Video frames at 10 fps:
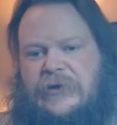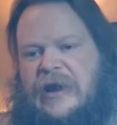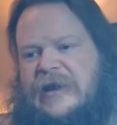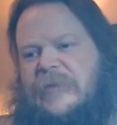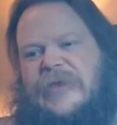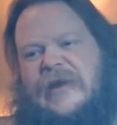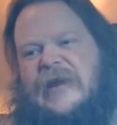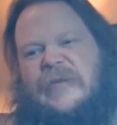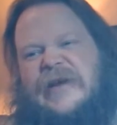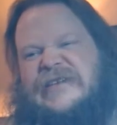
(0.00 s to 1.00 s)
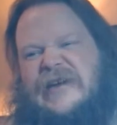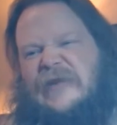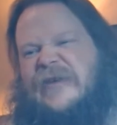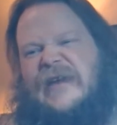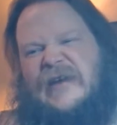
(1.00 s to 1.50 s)
And I kept thinking to
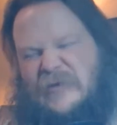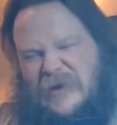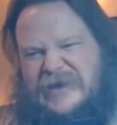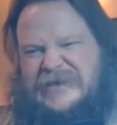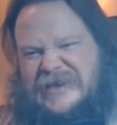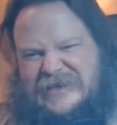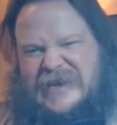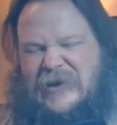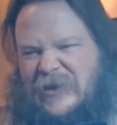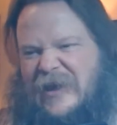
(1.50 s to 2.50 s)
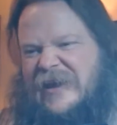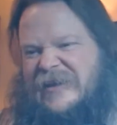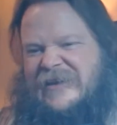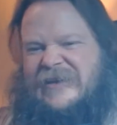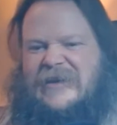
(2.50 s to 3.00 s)
myself, what does this sound
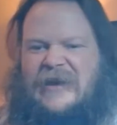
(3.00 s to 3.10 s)
like?